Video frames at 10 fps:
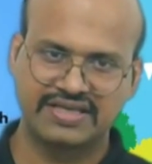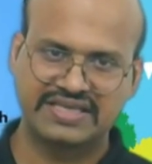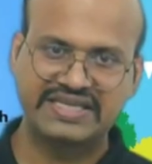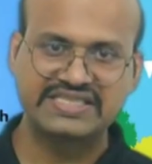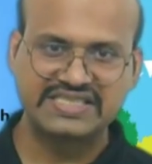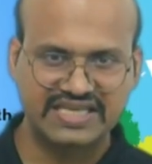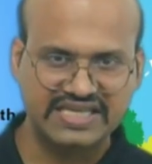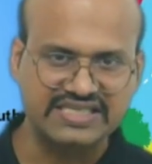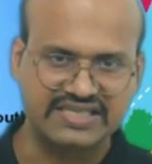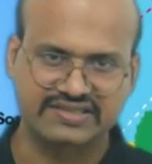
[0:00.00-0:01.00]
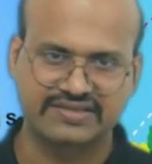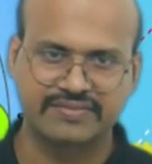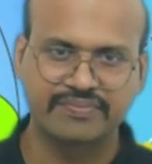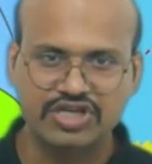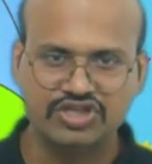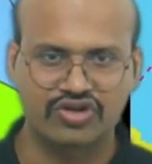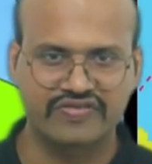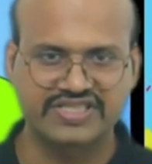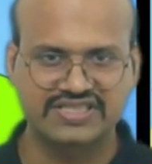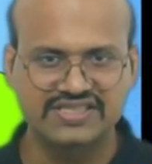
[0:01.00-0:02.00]
it changes based on
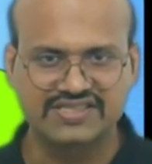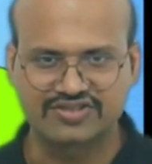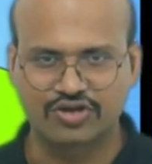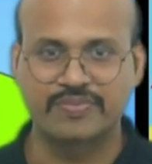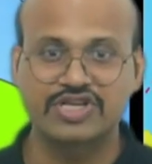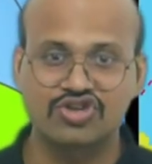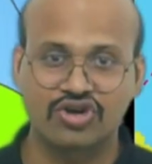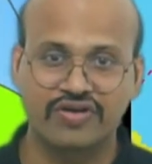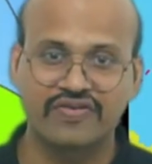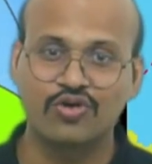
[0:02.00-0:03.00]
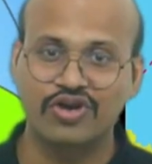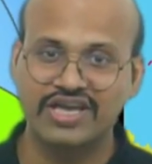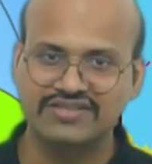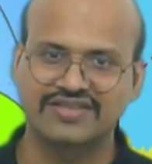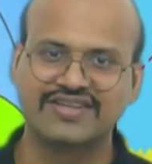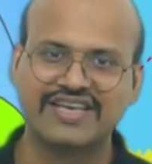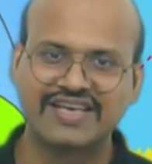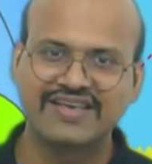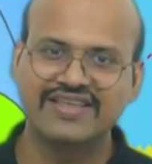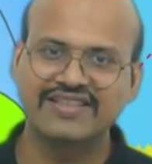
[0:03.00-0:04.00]
our seasons or based on our
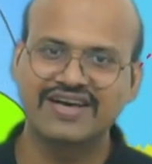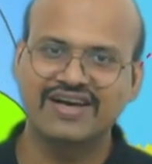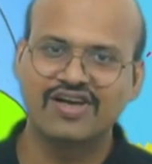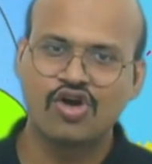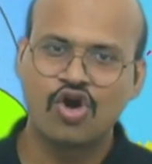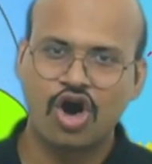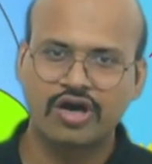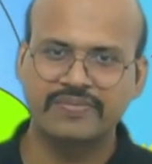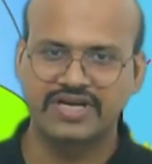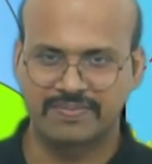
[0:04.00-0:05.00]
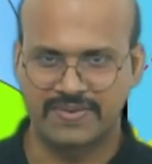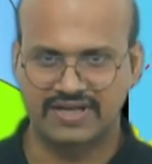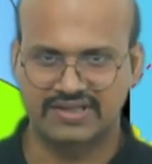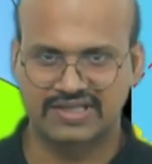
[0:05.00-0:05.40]
location in the orbital path.